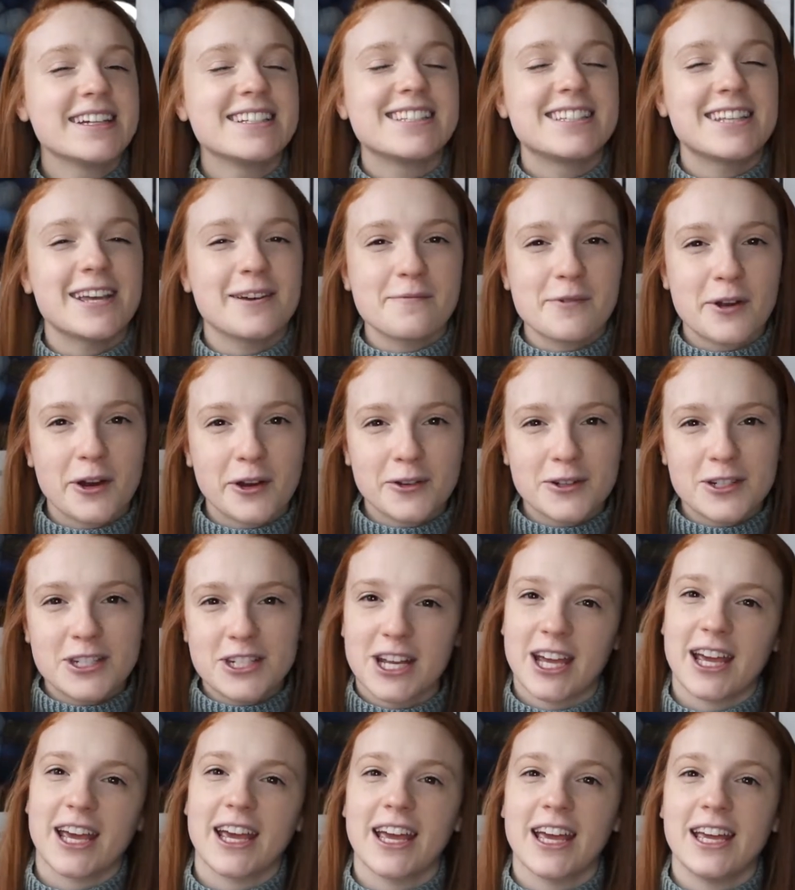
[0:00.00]
some
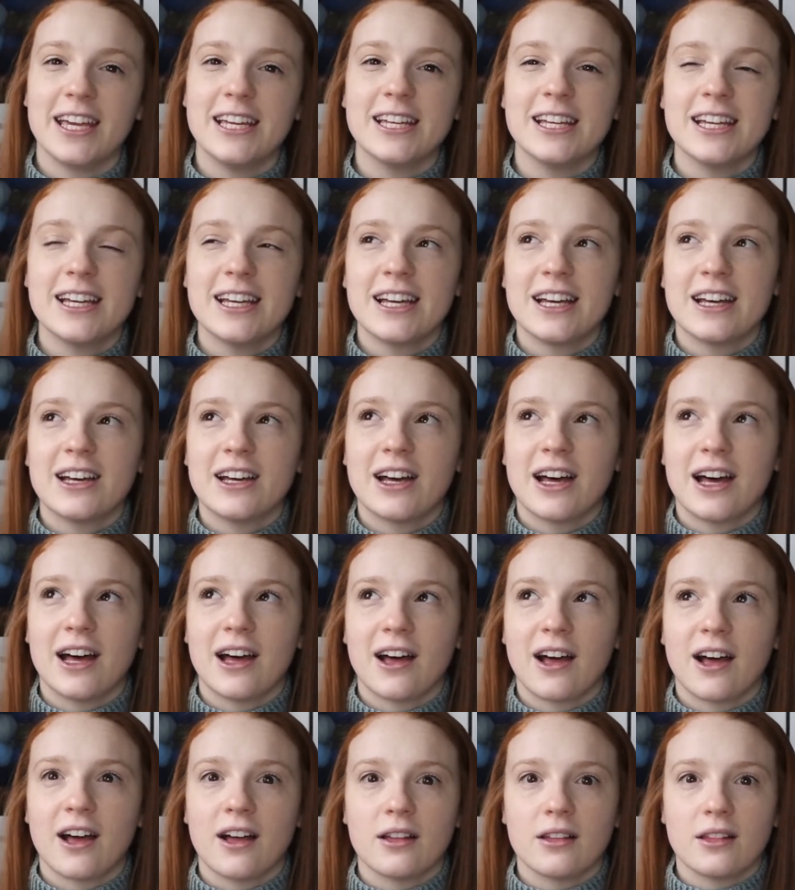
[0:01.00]
crochet,
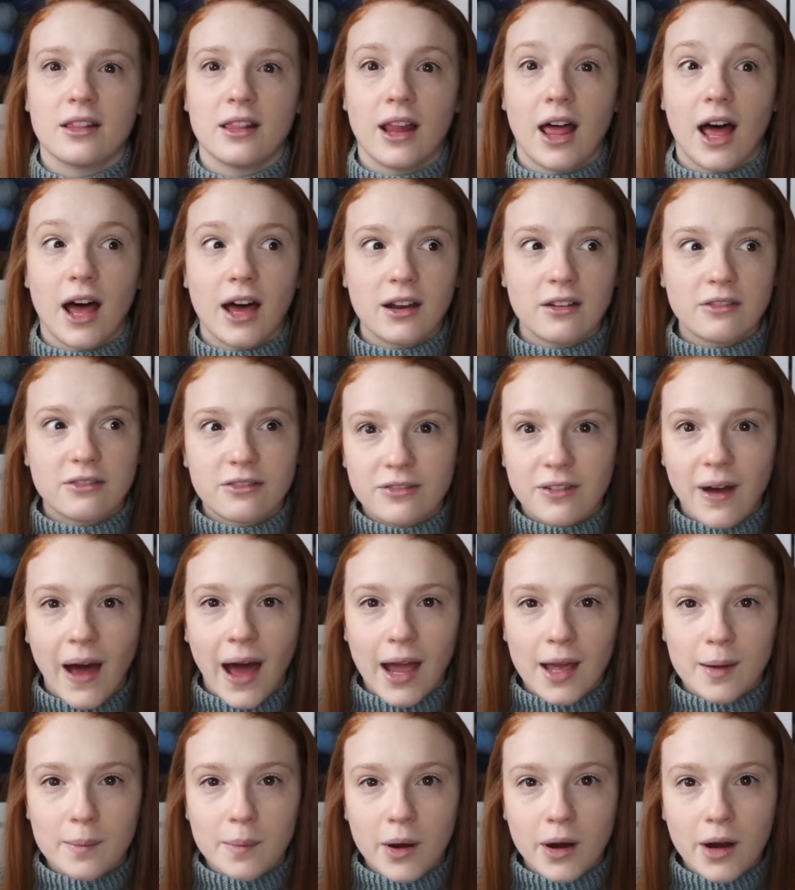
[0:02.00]
a lot of
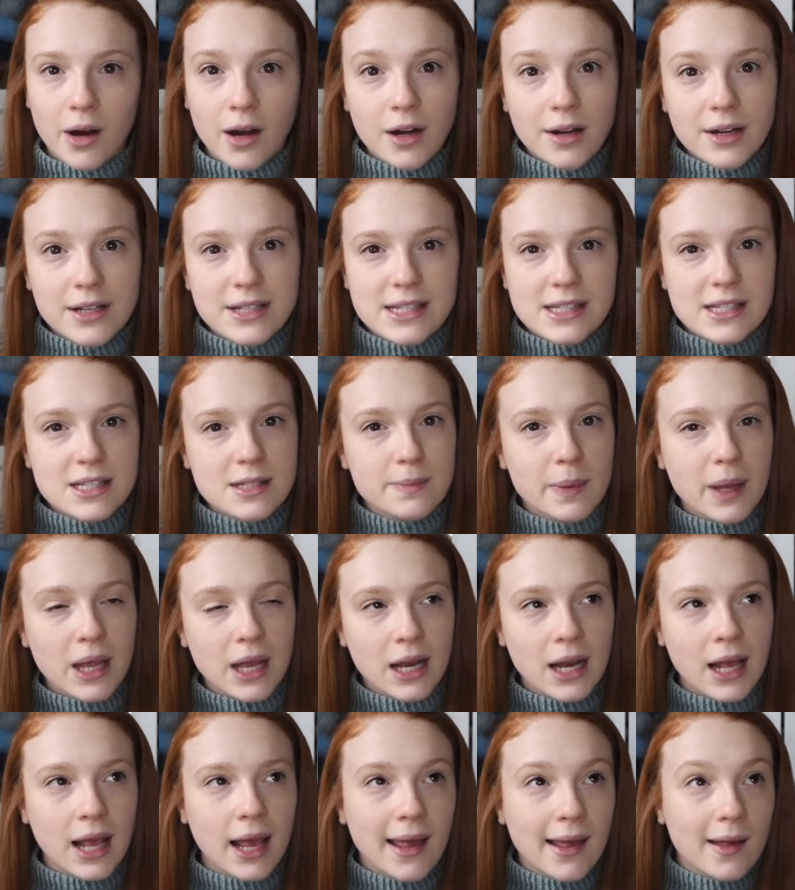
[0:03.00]
fiber,
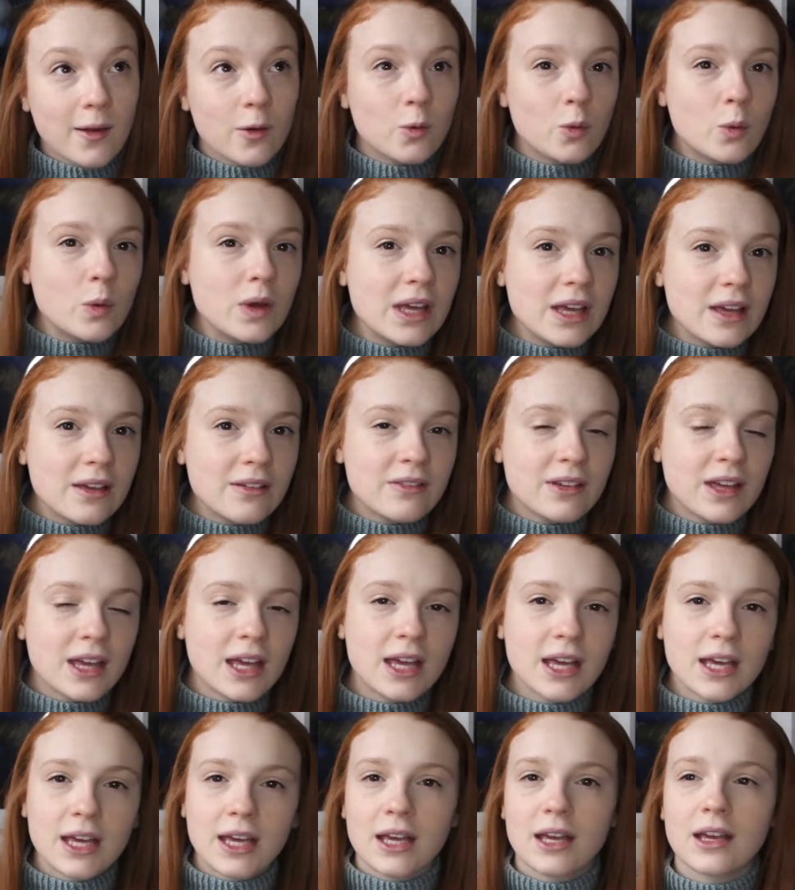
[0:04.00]
spinning,
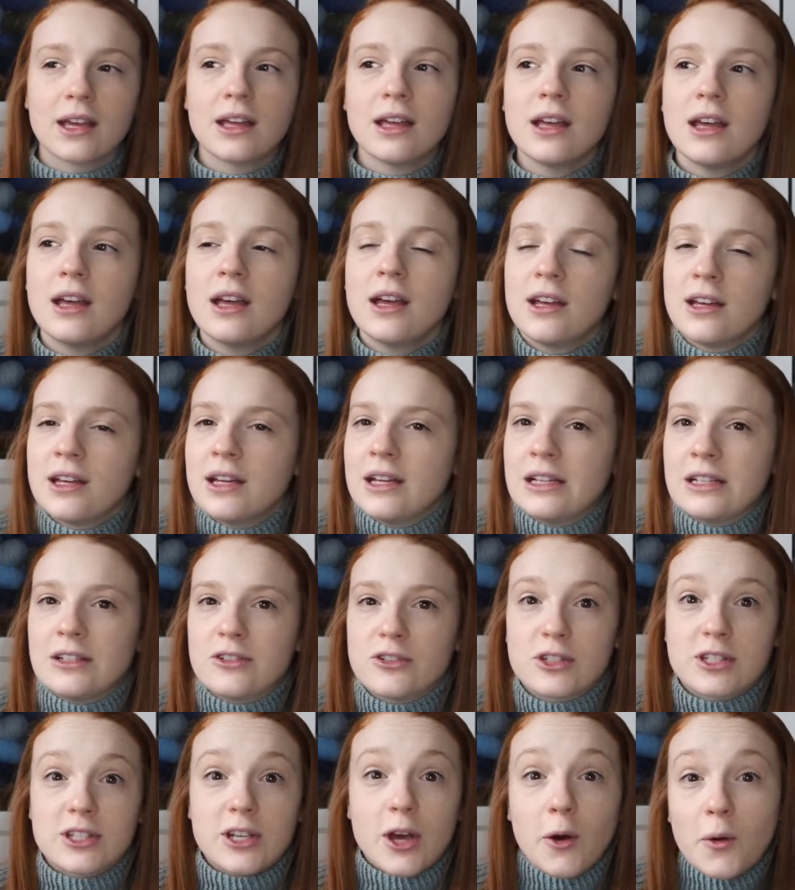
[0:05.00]
weaving,
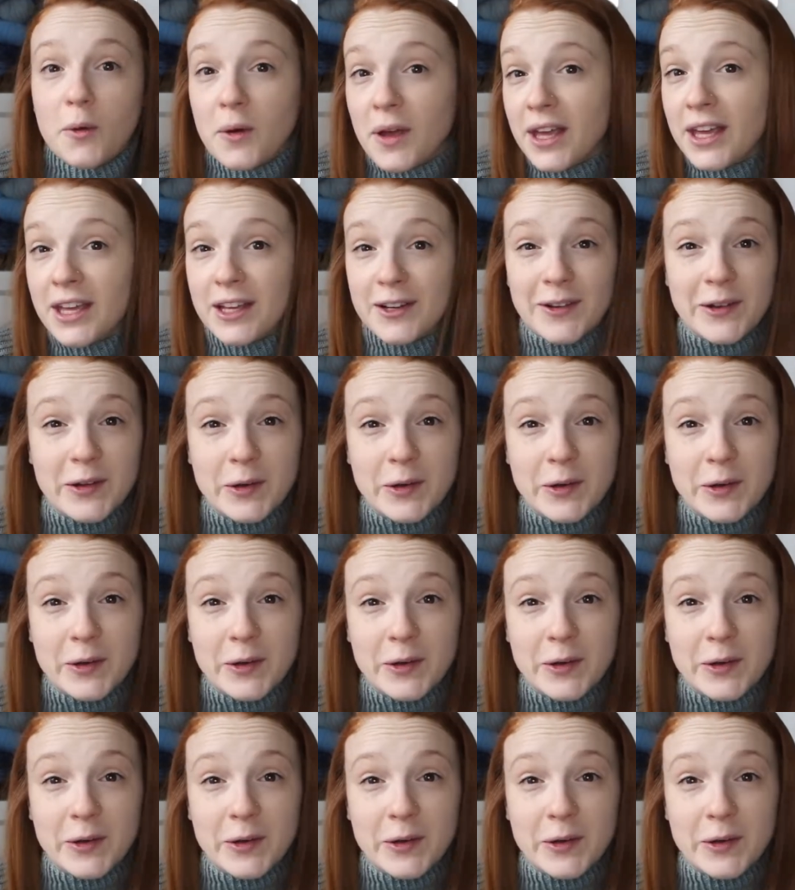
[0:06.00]
sewing and